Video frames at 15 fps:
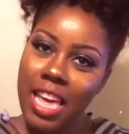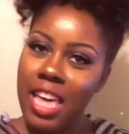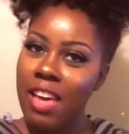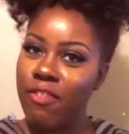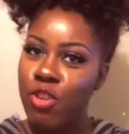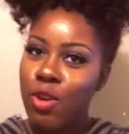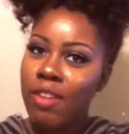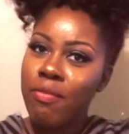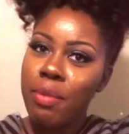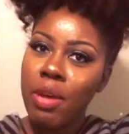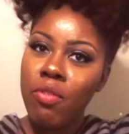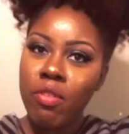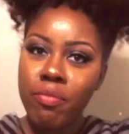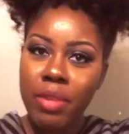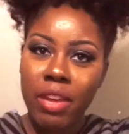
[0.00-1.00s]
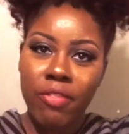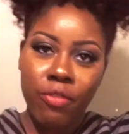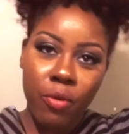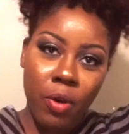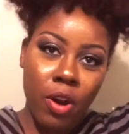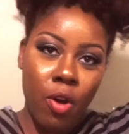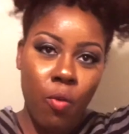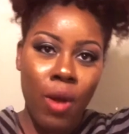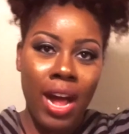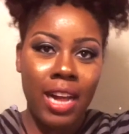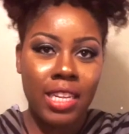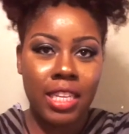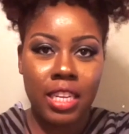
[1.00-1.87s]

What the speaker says: If you have been with me for a while,